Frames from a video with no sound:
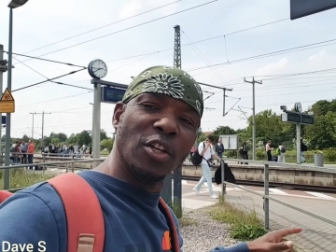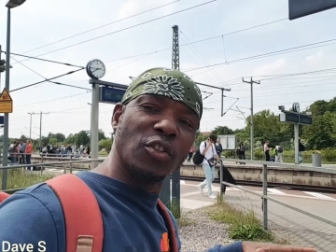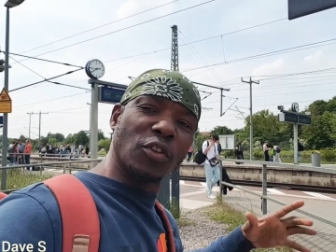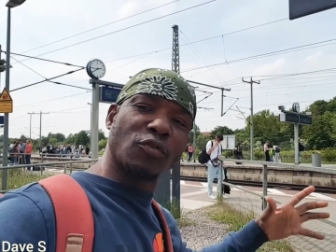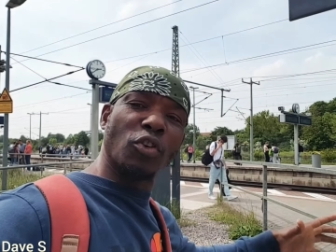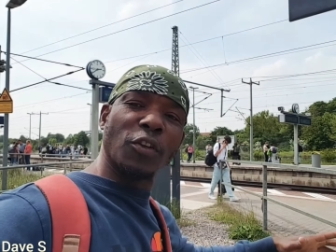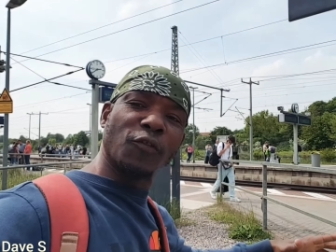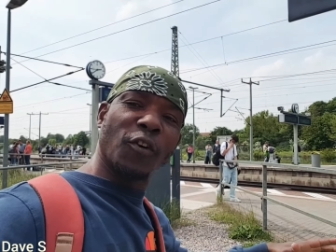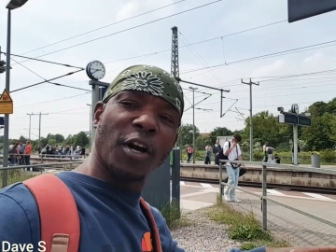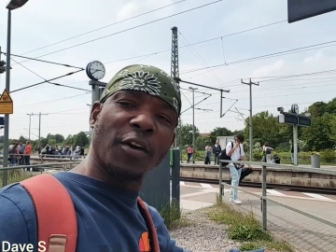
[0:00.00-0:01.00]
Just
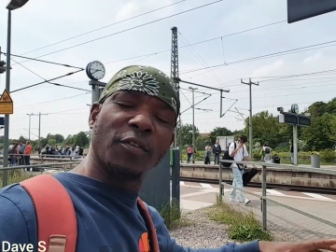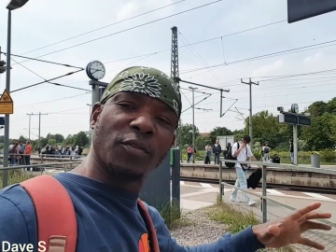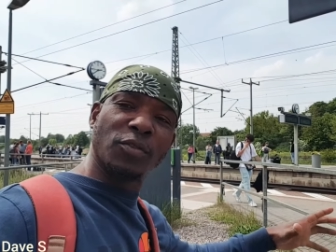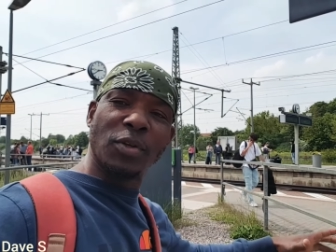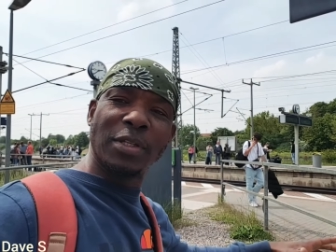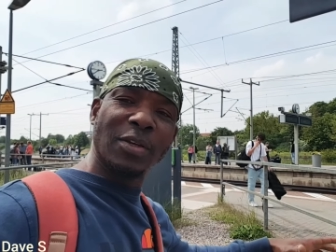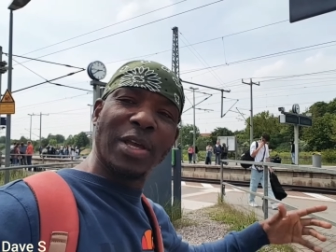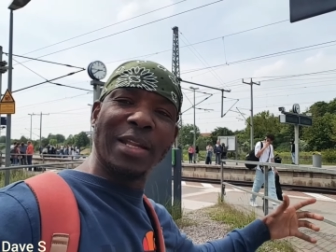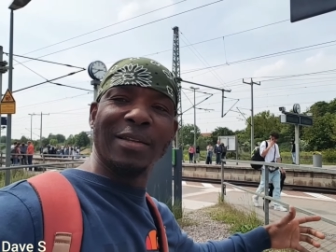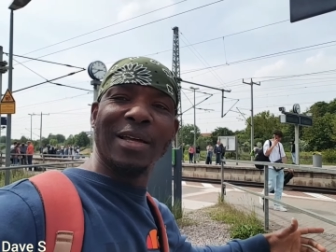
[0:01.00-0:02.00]
transfer to, to
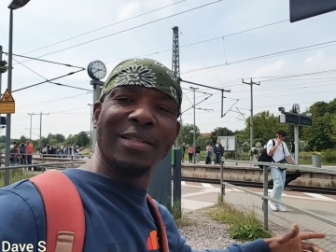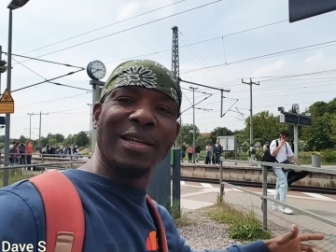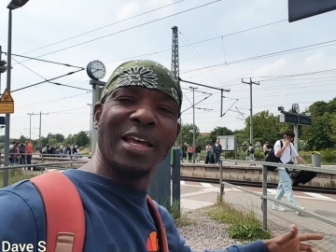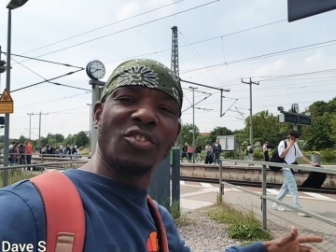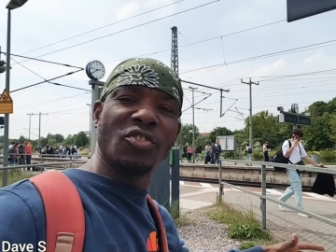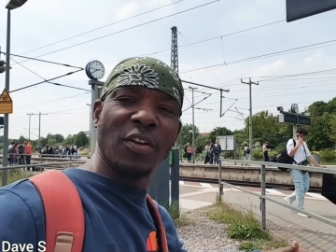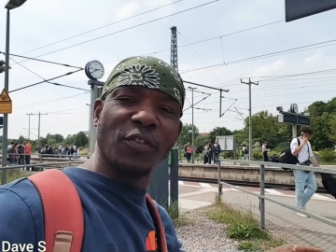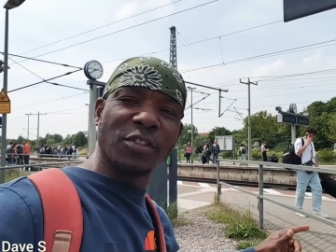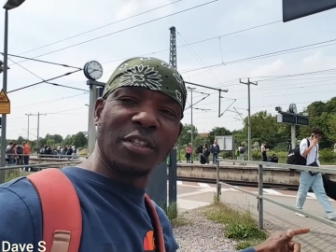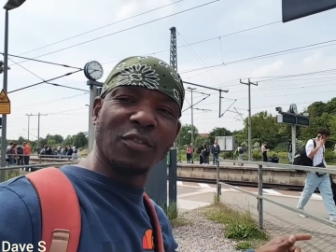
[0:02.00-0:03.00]
get the, the next train
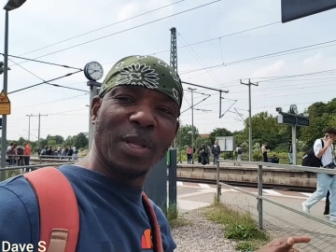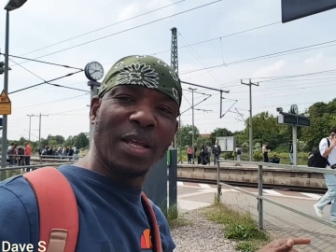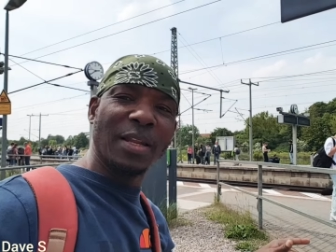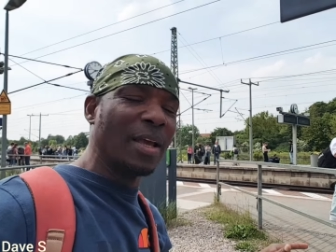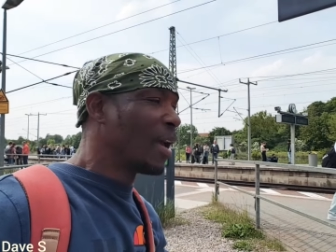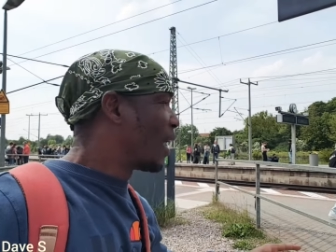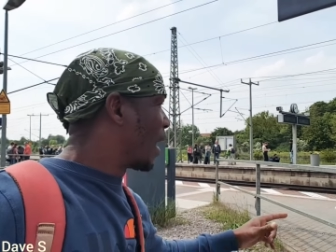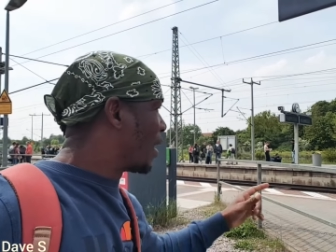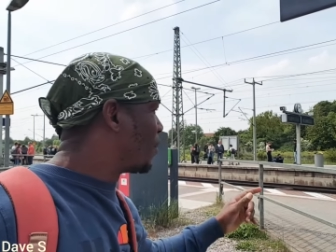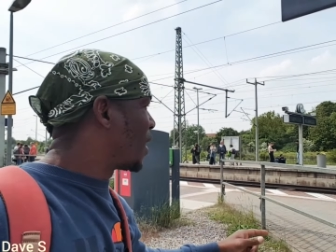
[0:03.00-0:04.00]
for six minutes.
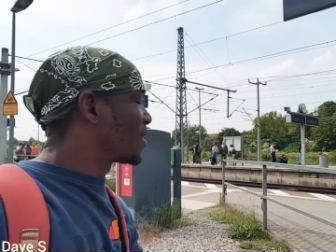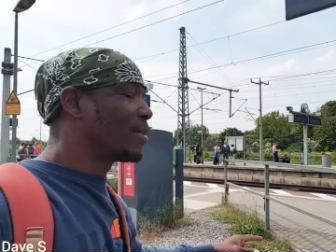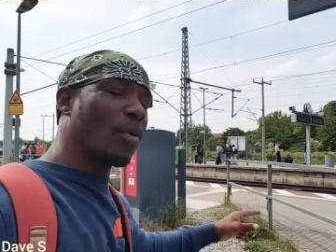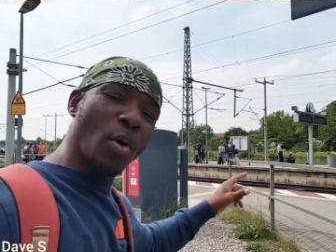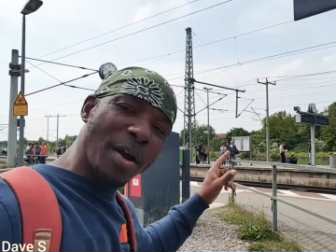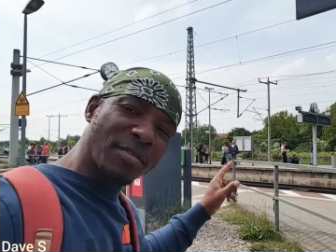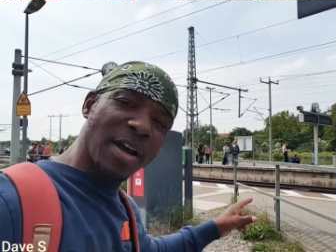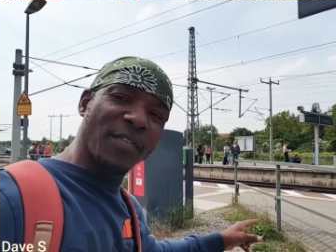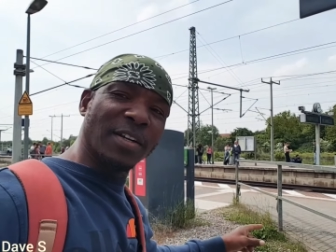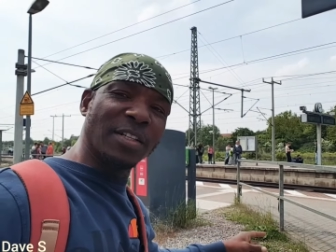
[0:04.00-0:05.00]
Imagine or oh,
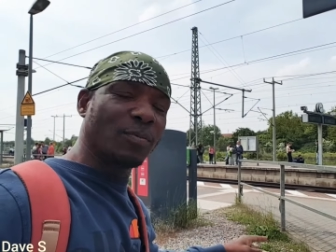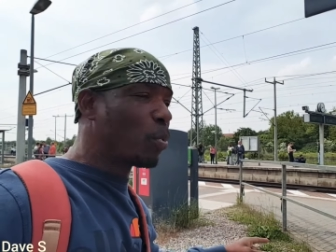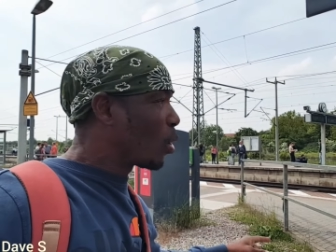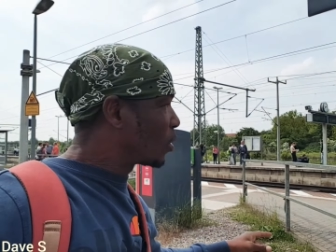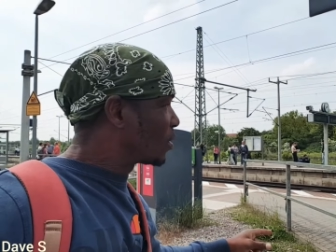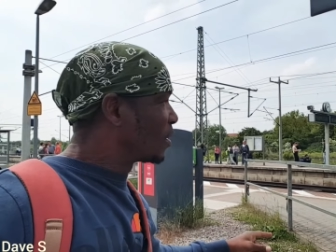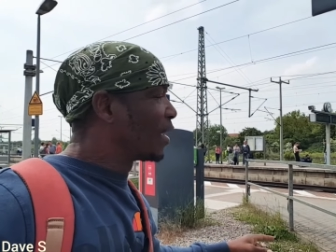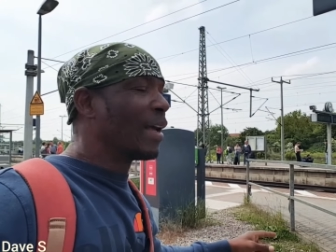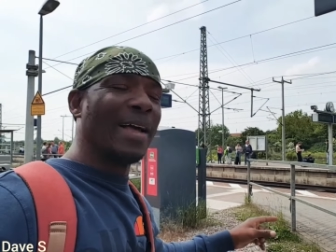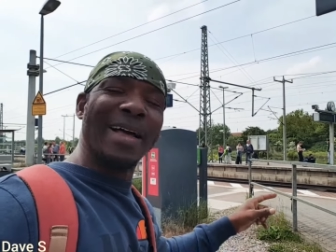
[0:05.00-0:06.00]
arrive at this spot.
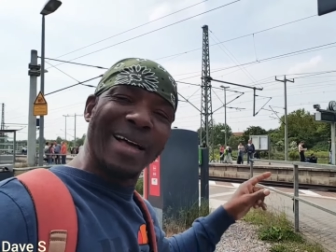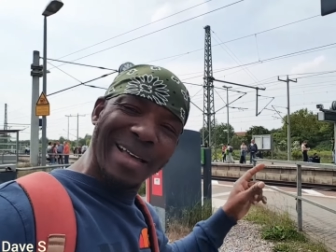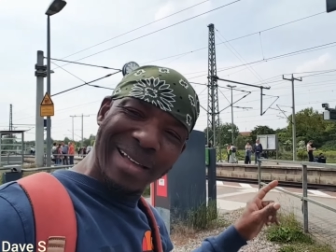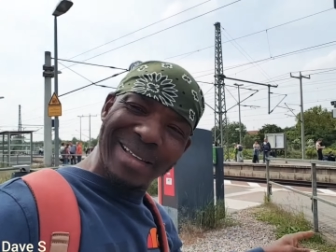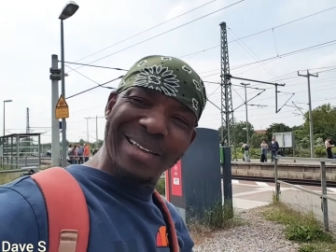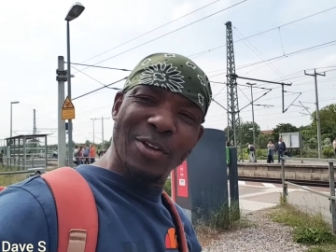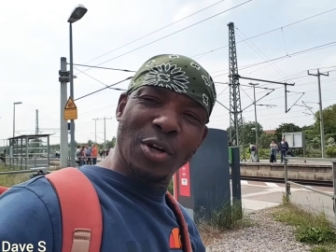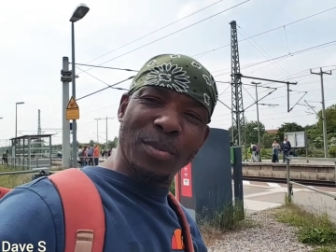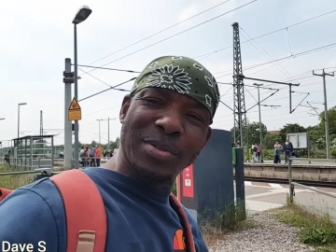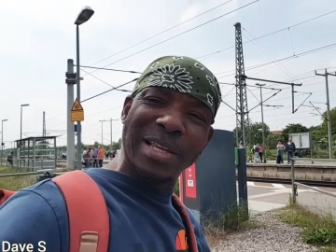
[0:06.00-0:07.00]
You
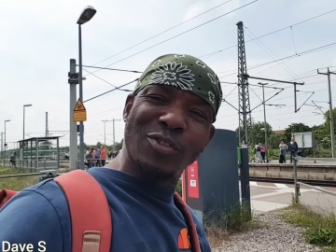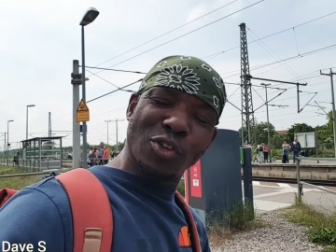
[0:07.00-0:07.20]
know what I'm saying?